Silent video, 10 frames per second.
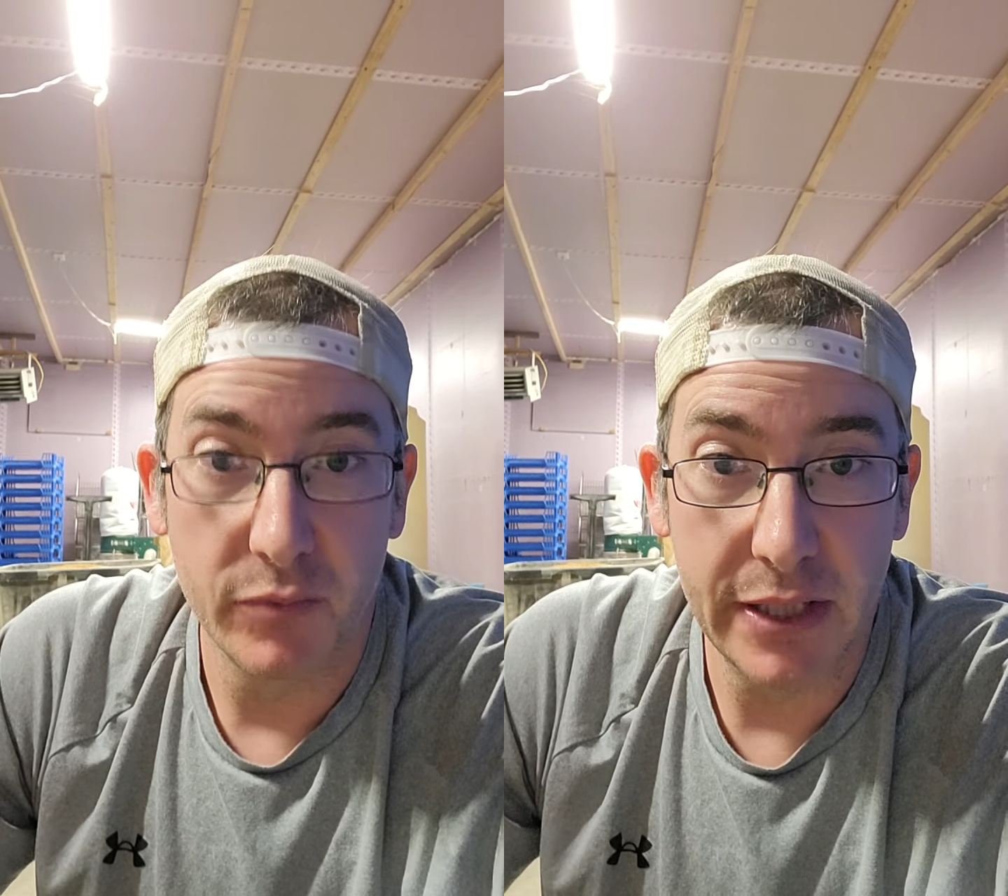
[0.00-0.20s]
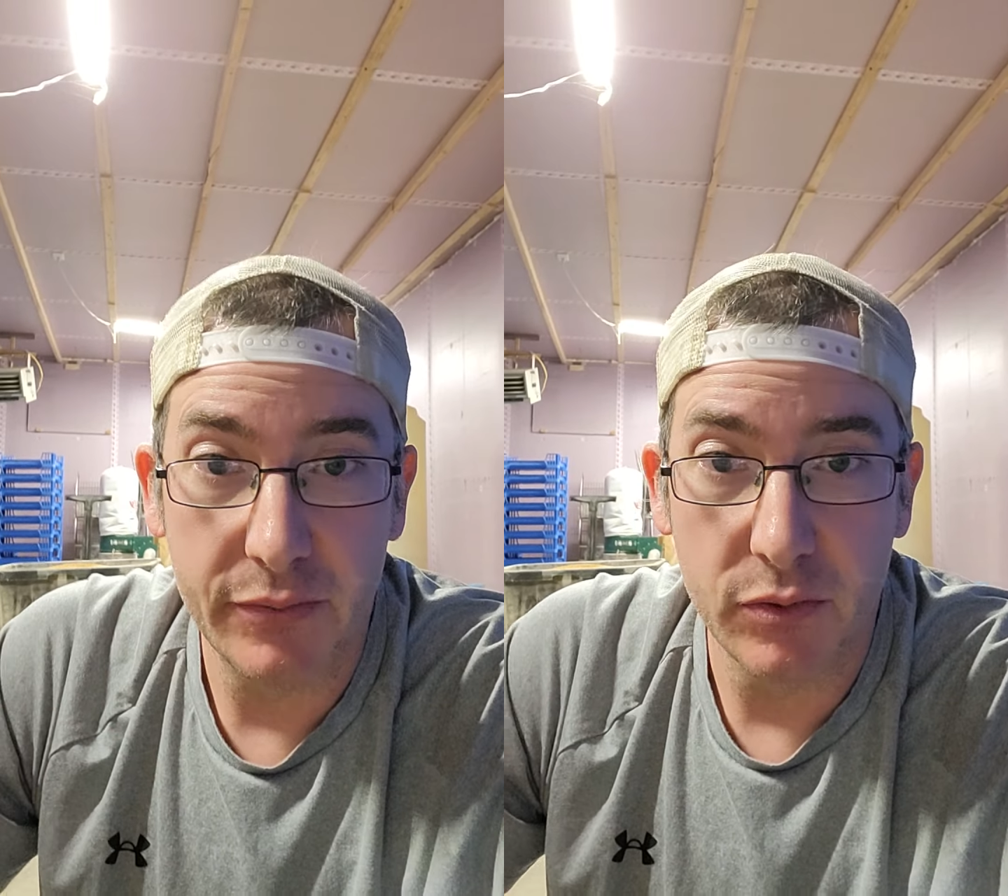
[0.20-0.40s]

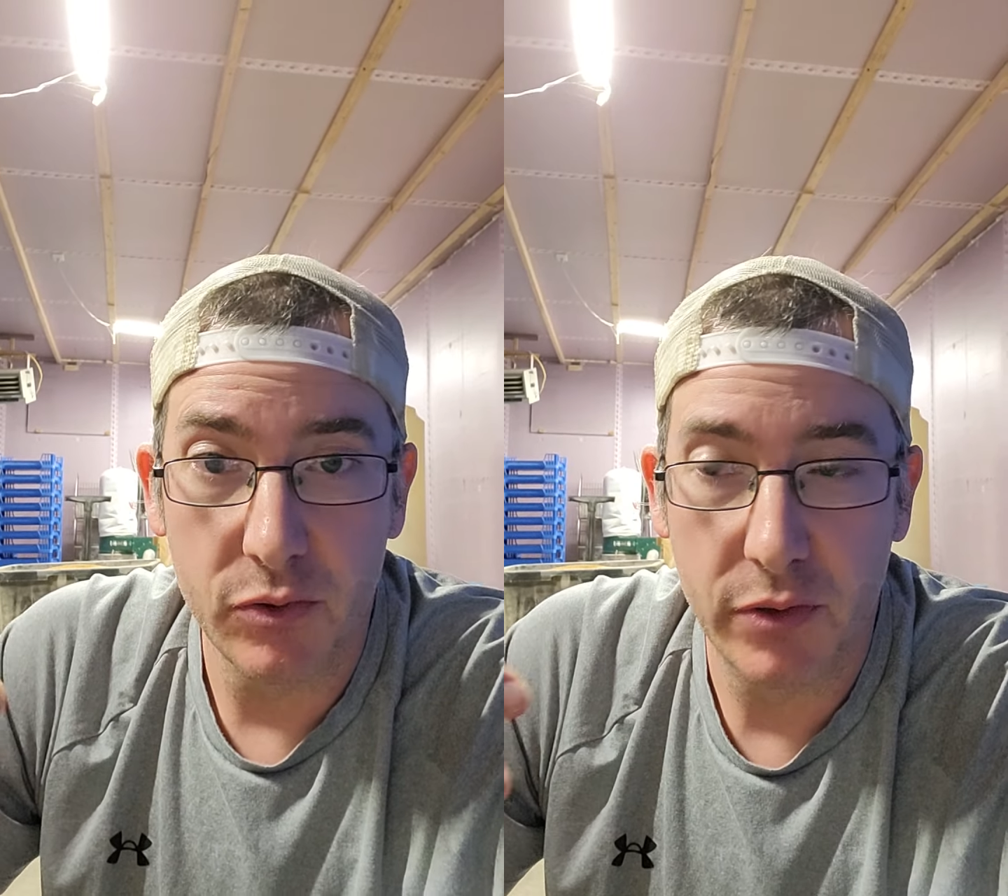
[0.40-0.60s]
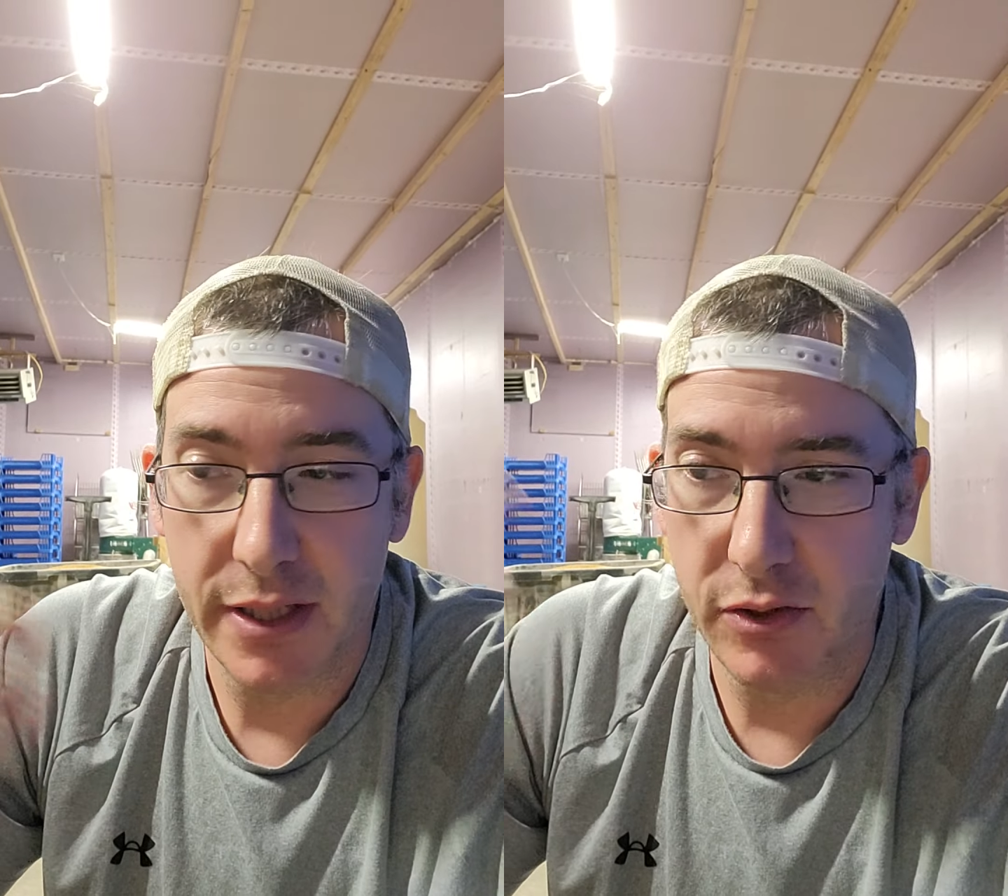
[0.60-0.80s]
read
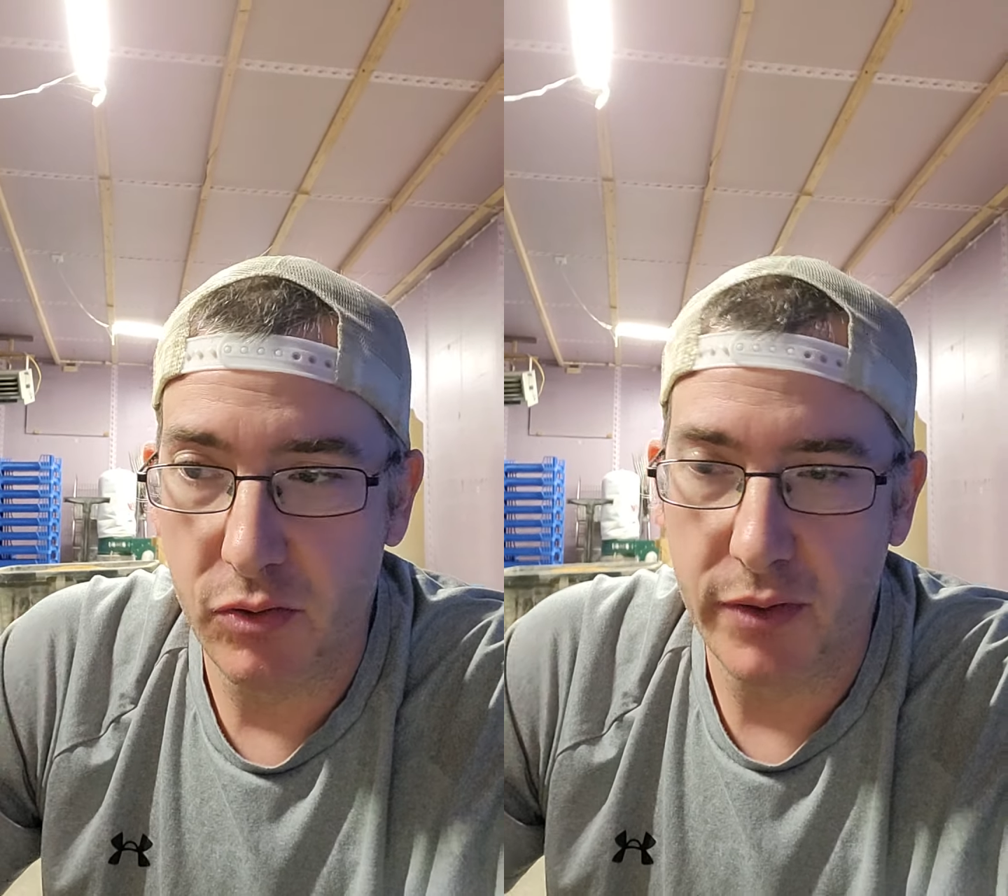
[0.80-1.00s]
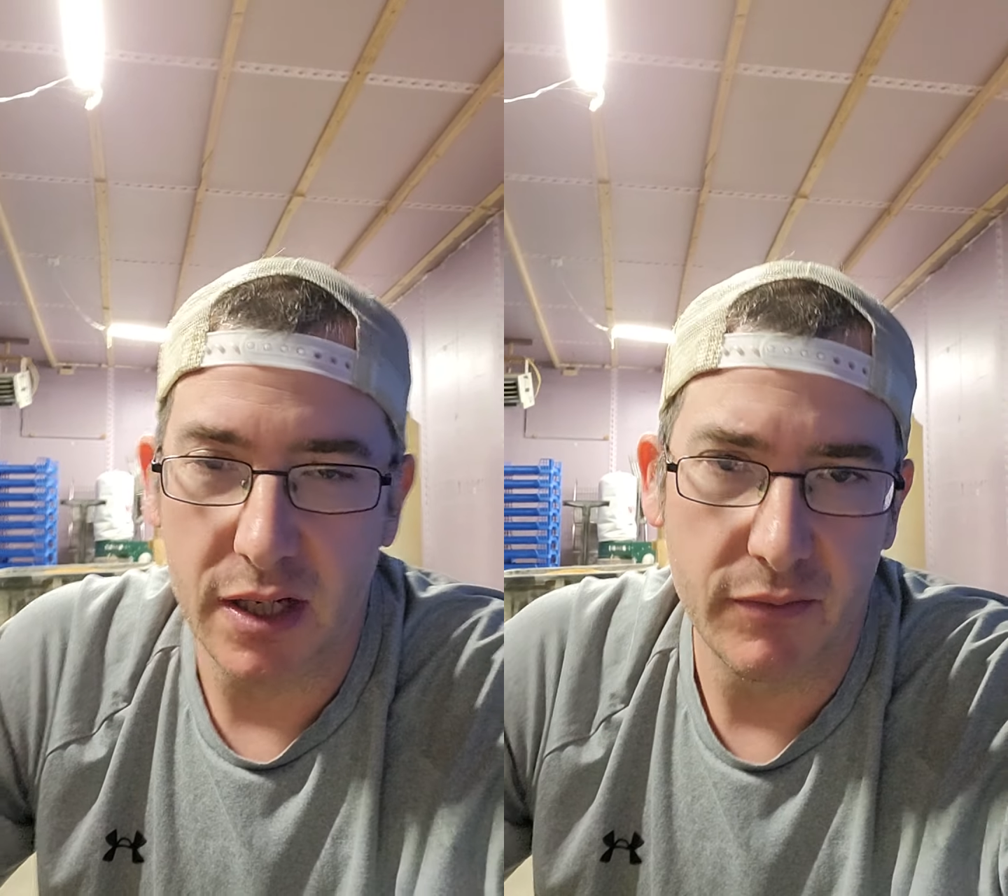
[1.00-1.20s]
through and
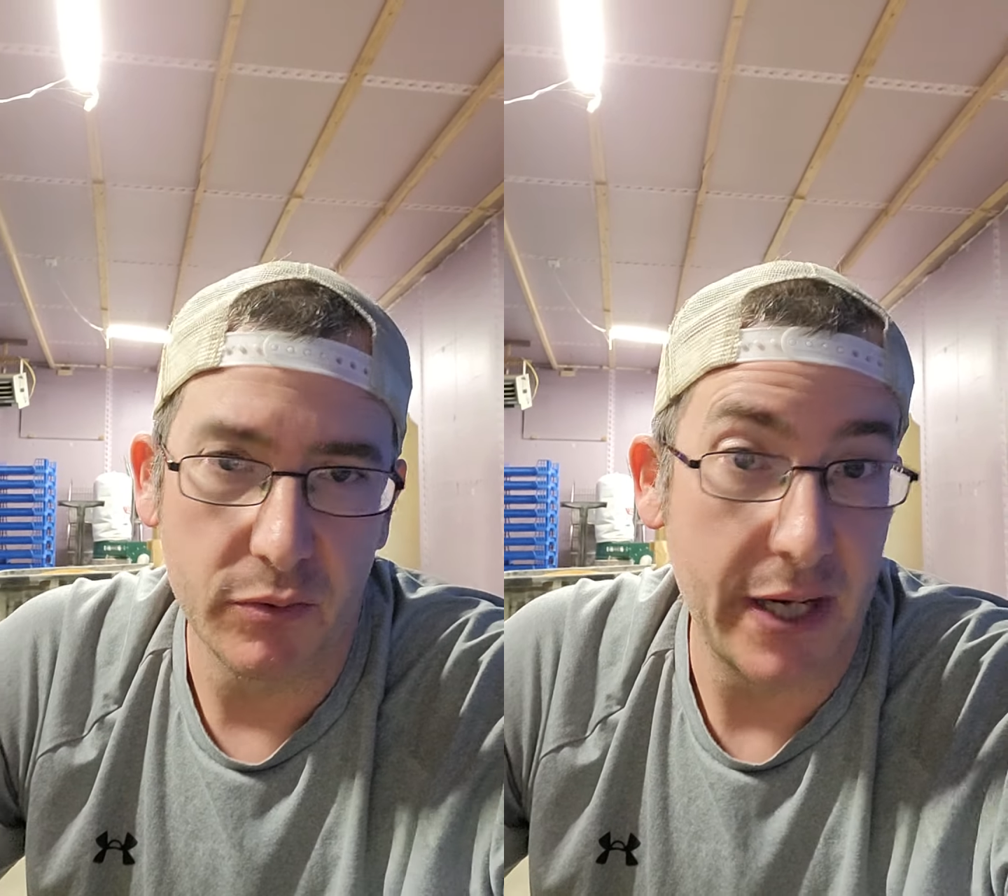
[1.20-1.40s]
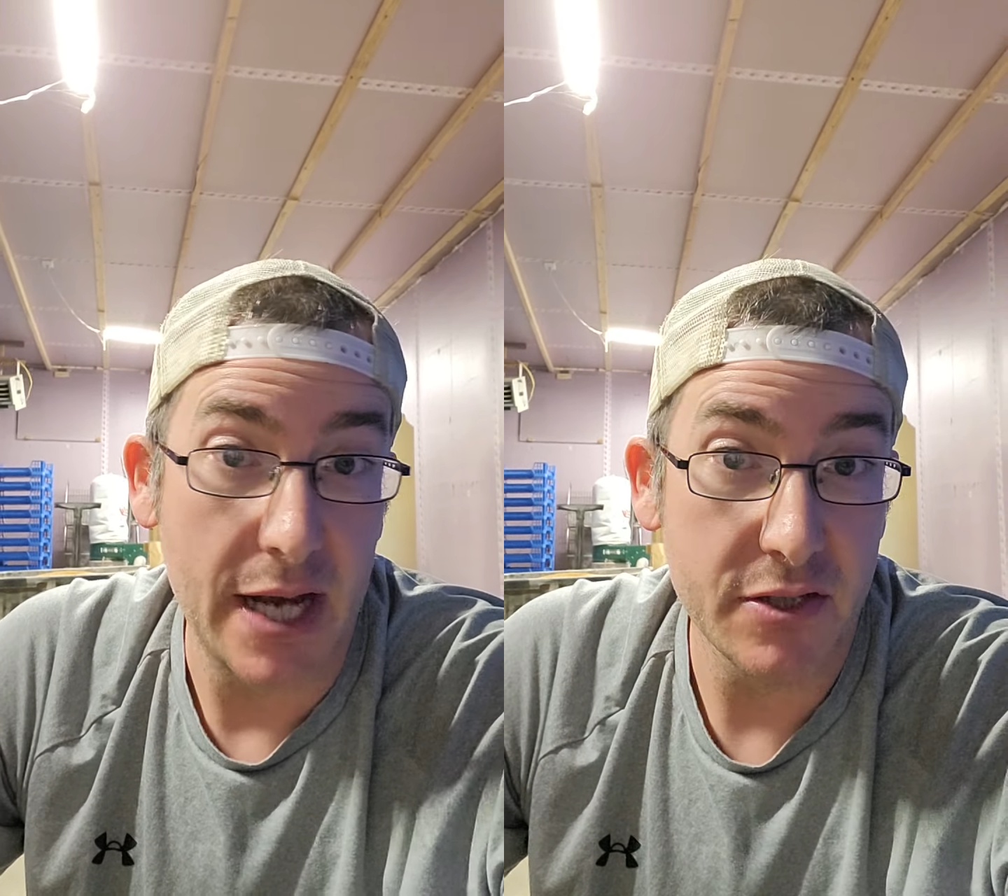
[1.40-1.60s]
do kind of a
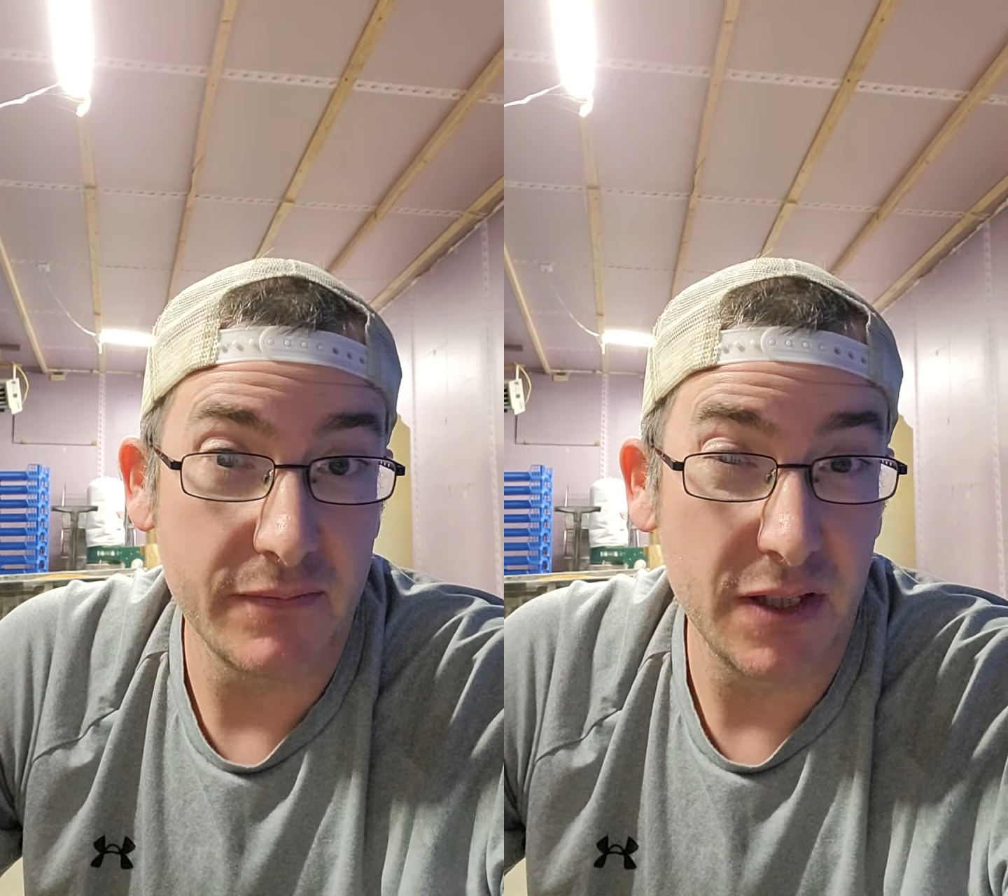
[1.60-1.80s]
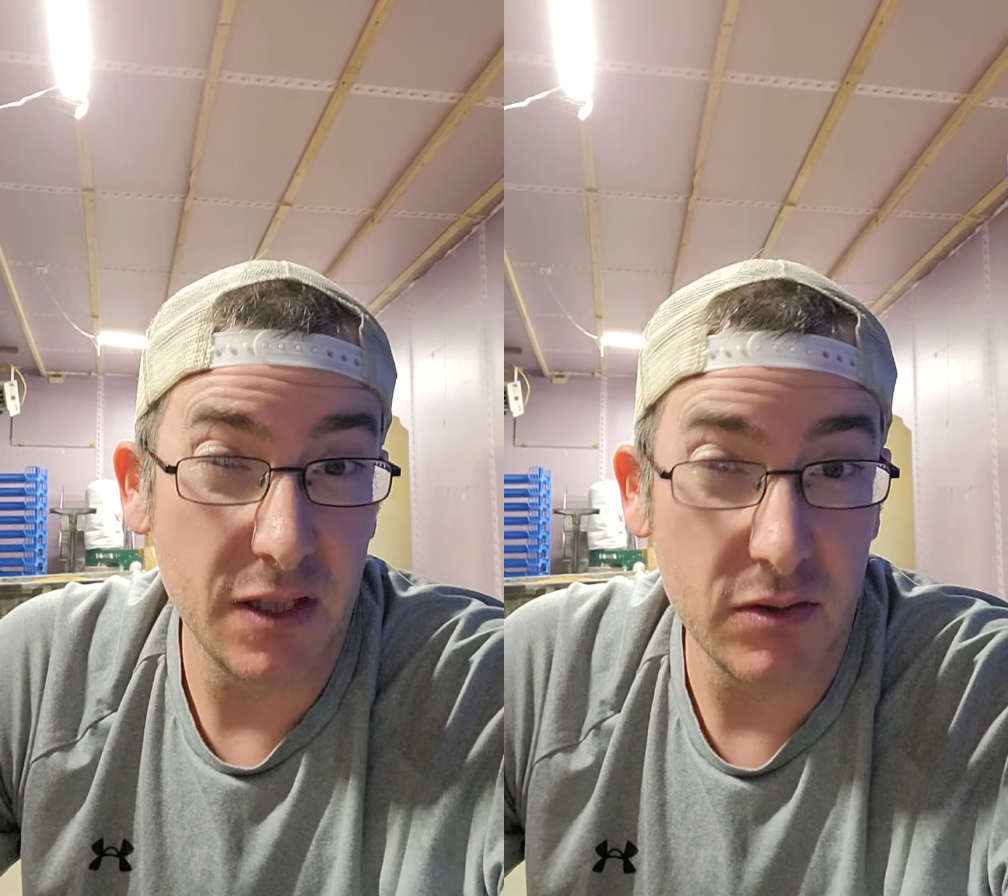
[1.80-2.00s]

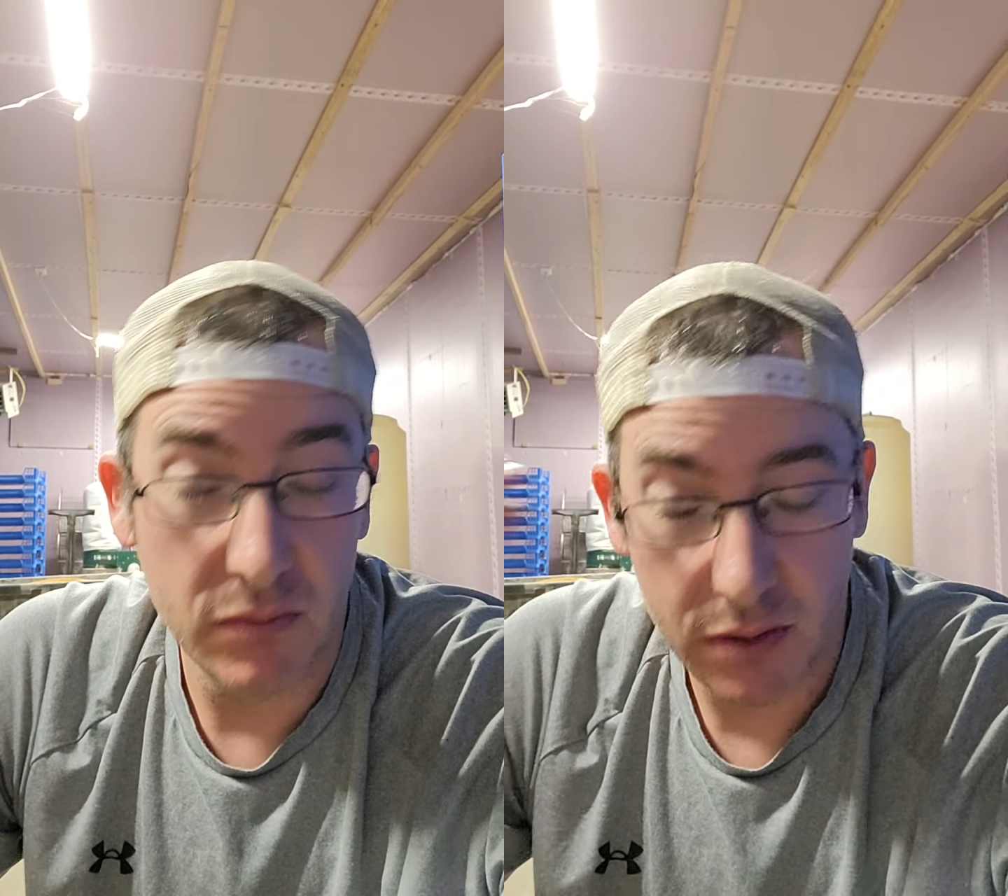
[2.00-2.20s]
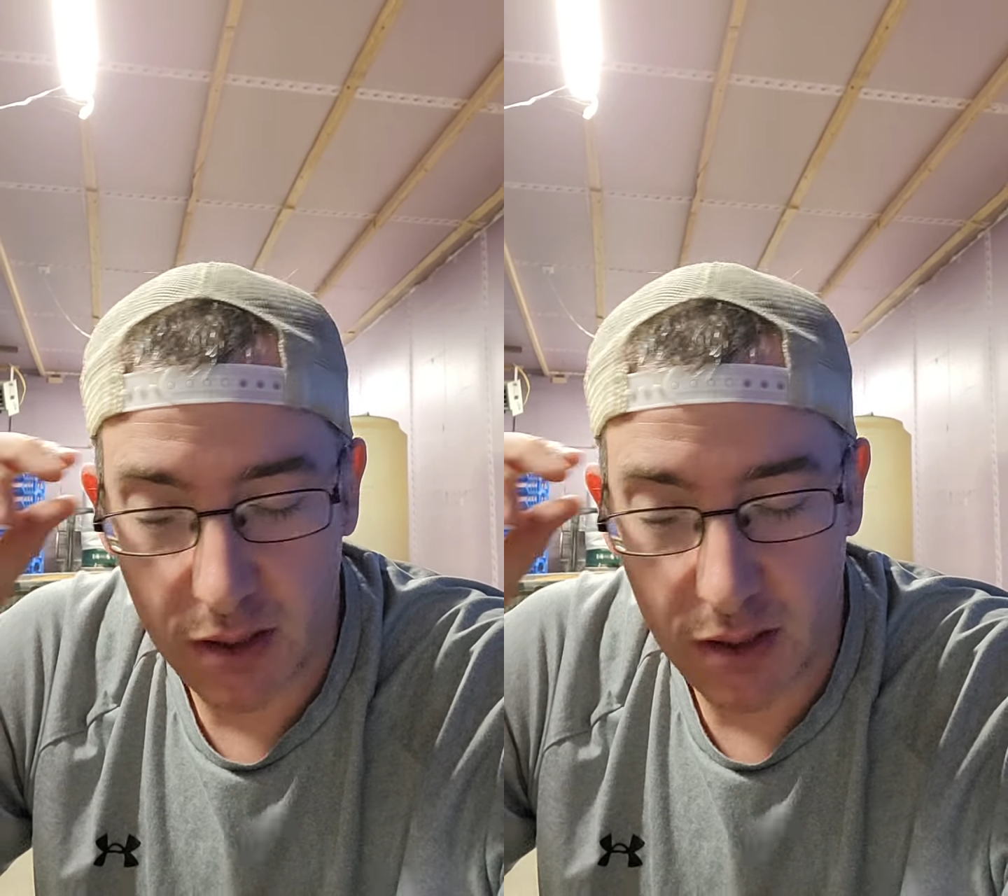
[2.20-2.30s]
reaction video